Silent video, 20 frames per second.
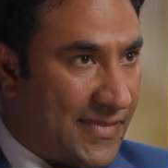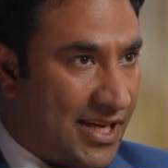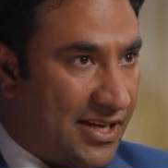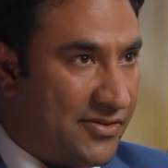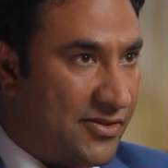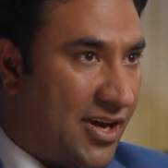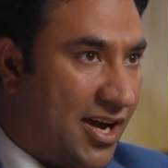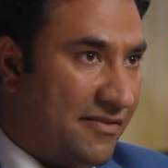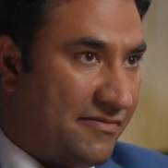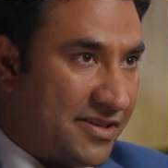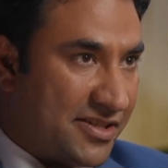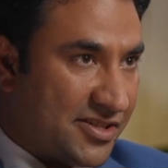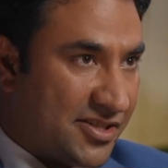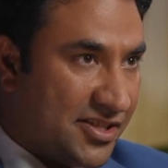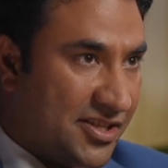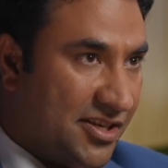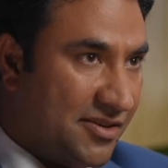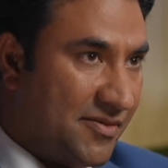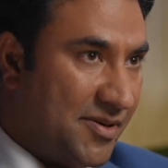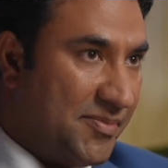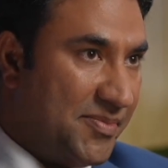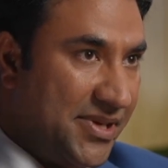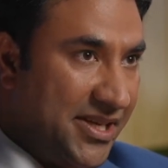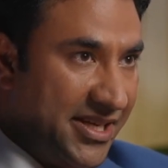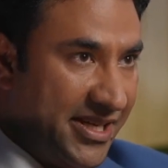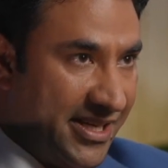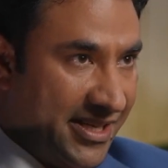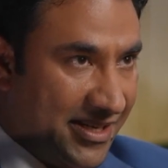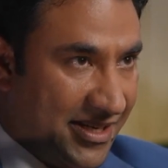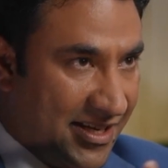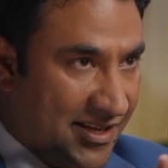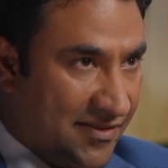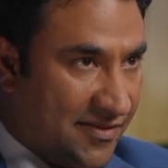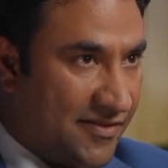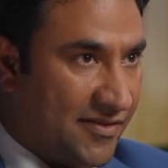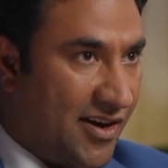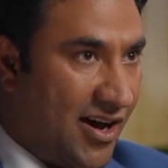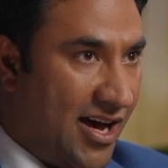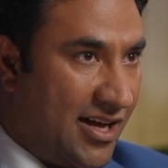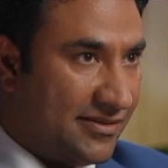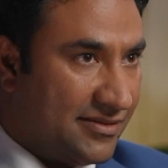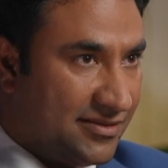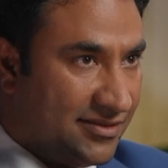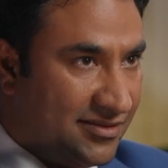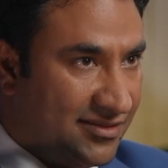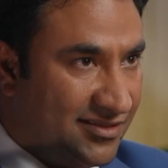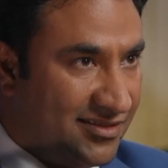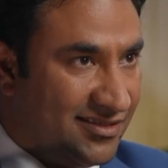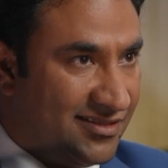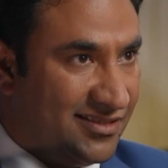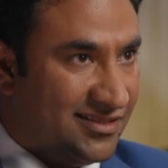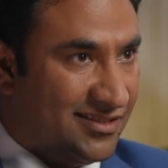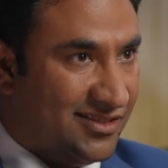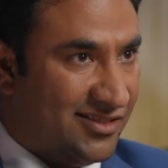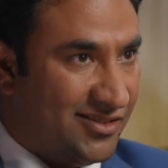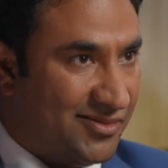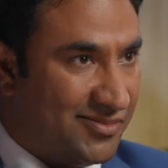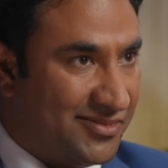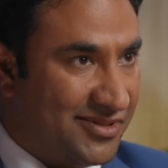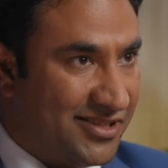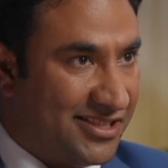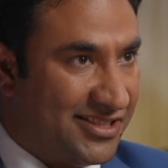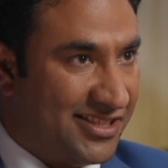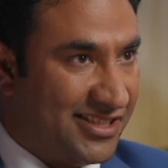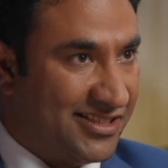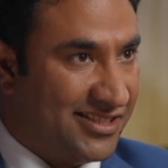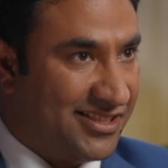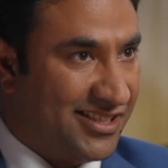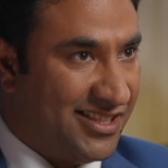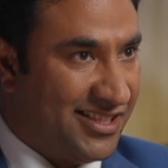diversity of opinion and thought. You know, this is